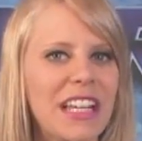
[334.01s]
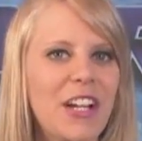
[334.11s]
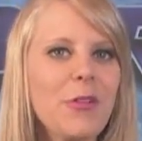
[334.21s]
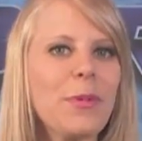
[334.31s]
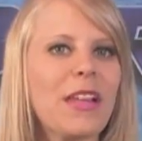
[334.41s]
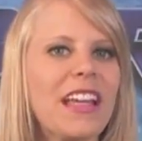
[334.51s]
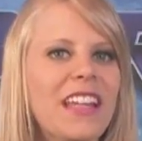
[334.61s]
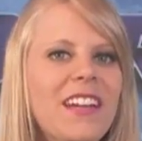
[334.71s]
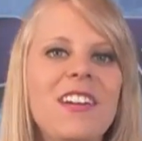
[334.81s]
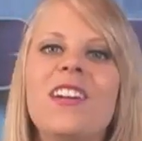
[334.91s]

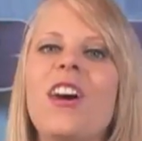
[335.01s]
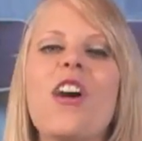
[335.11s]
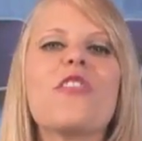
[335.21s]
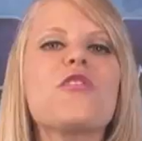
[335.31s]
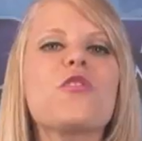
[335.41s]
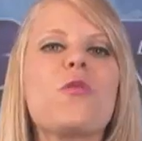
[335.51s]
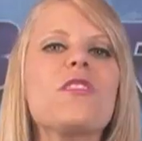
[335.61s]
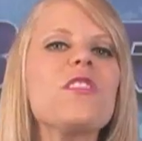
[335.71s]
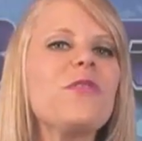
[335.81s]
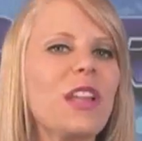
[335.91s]
airplane on the
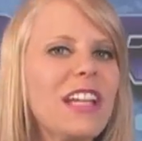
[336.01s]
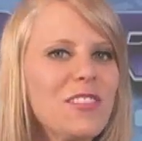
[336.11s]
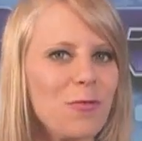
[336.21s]
shores of Lake